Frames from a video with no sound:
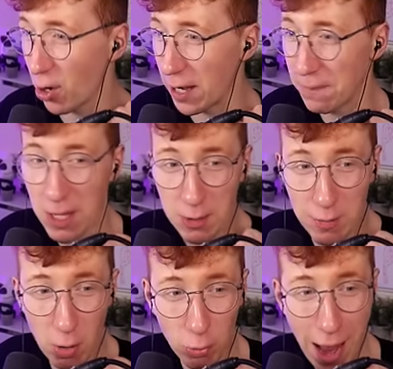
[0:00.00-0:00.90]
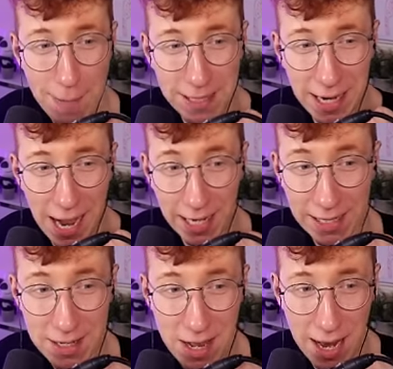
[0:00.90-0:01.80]
Sorry, you've got rabbit
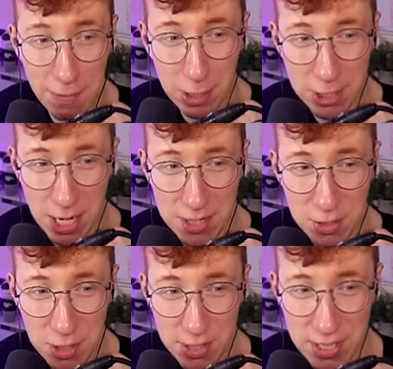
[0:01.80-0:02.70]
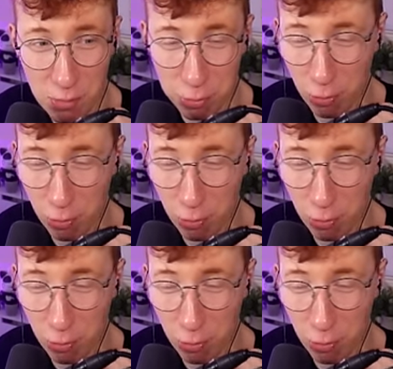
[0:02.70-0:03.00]
guy. I apologize. You couldn't see